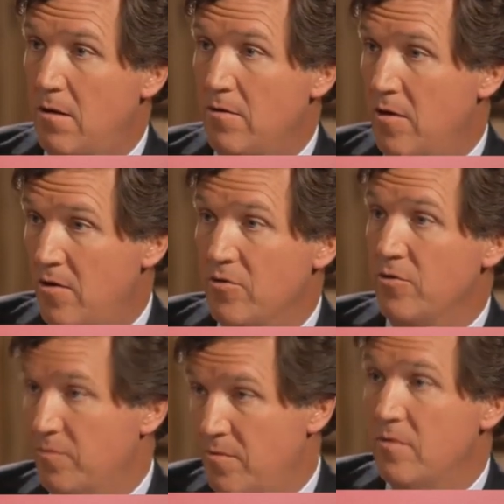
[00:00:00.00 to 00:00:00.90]

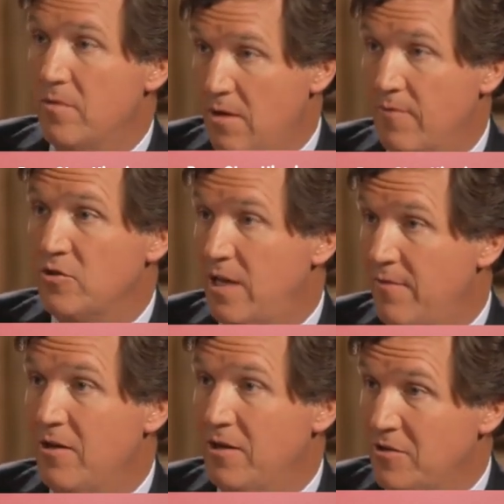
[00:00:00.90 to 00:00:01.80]
under the oversight of
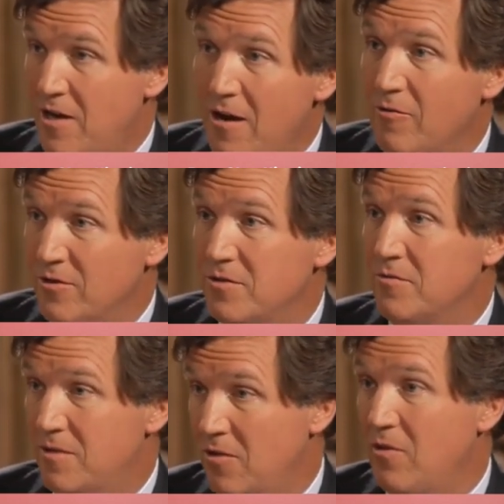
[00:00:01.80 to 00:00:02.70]
the elected Congress.
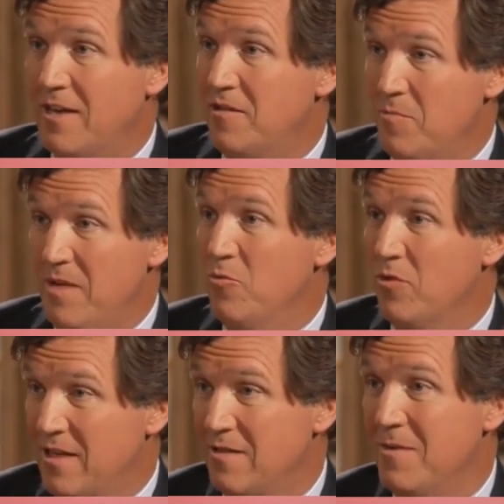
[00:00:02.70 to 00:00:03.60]
Their elected people
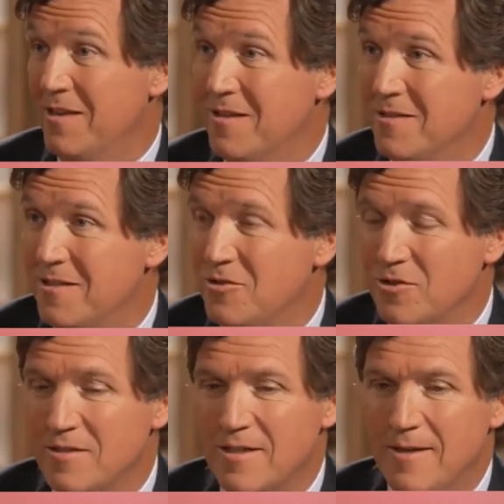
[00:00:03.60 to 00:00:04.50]
get to make the
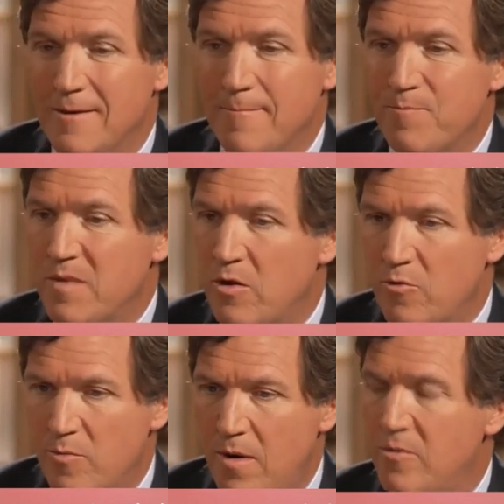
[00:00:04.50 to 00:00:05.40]
decisions. You have a
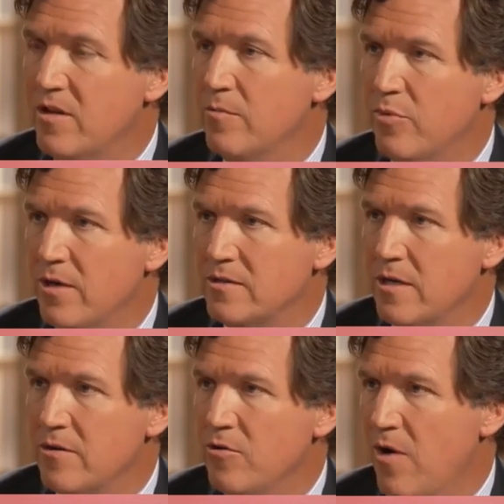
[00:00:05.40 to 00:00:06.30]
Republican
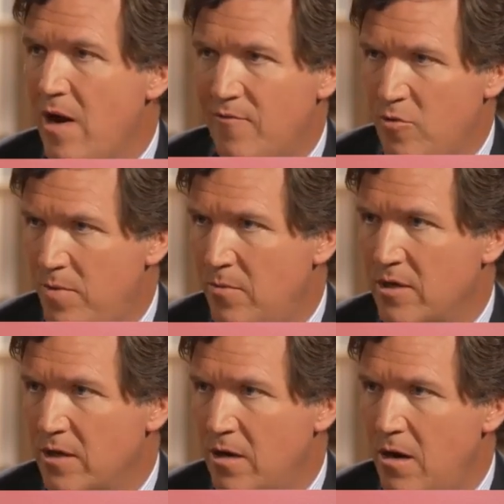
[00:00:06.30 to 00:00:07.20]
president, you now have a
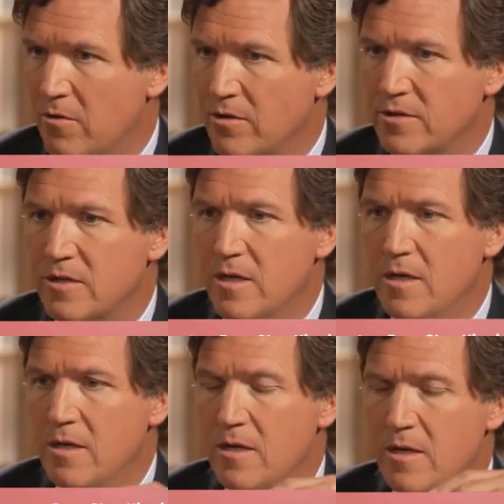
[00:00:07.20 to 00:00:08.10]
Republican Congress,
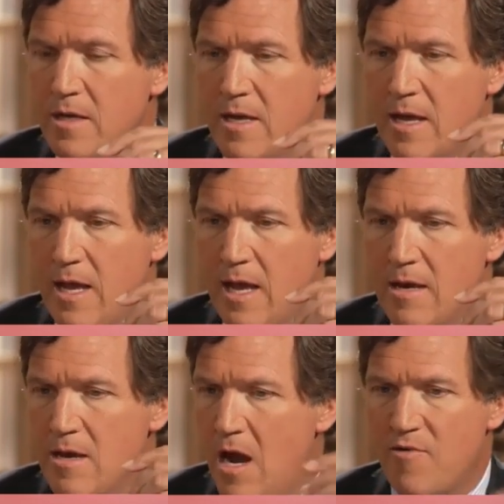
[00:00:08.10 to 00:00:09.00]

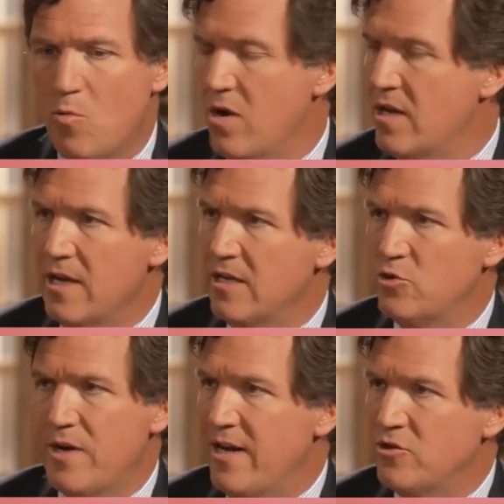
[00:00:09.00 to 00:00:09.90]
and neither one can get a
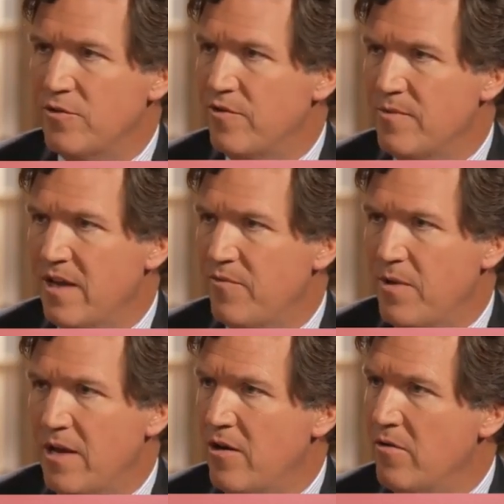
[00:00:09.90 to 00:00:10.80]
straight answer from the
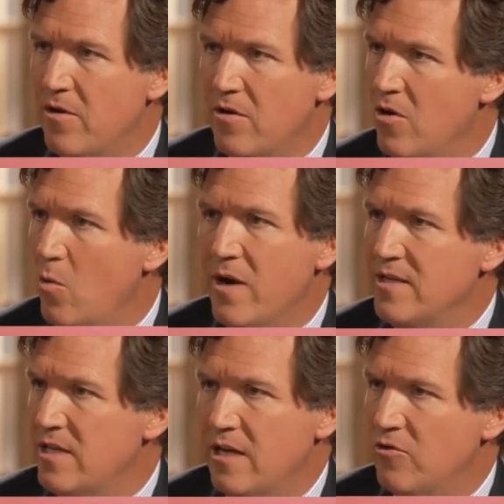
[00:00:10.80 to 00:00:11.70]
FBI. No one
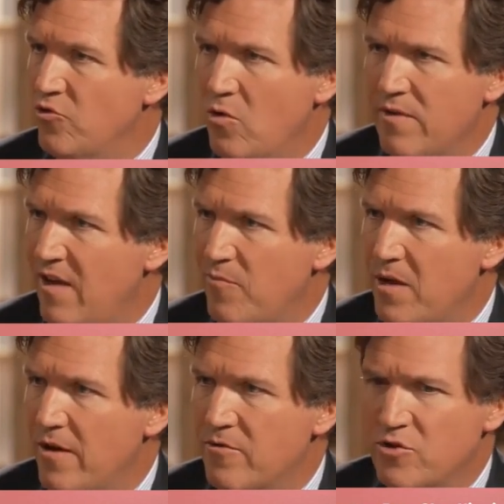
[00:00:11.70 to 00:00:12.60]
has any control of the
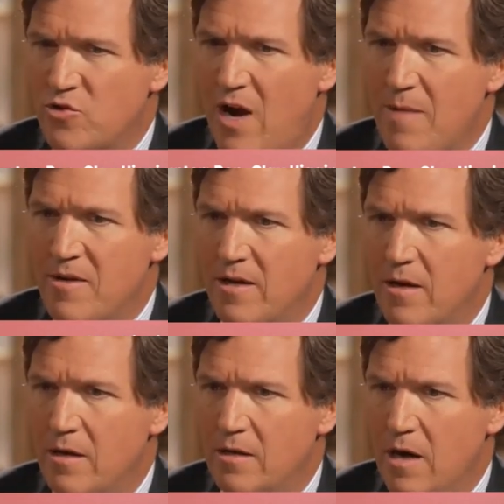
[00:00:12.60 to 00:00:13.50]
FBI. You're describing
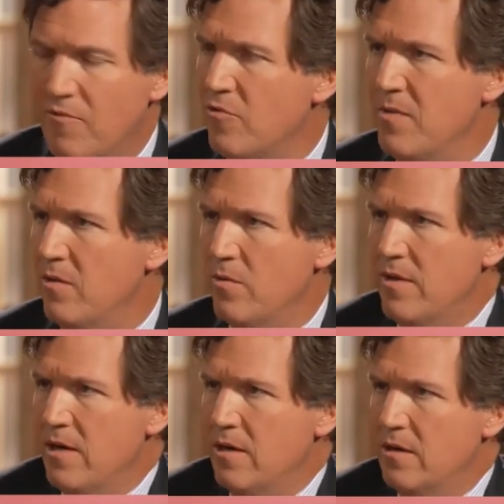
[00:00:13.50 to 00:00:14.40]
a government
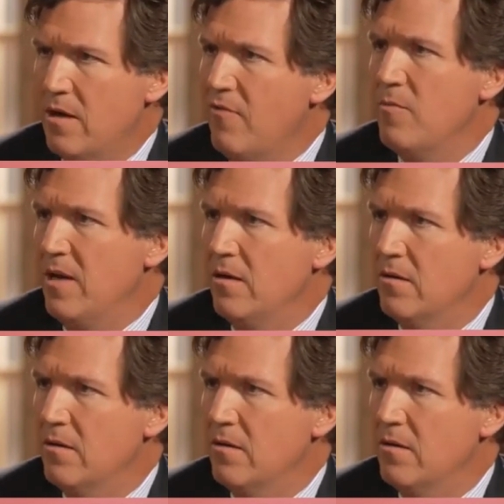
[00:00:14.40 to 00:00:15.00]
within a government.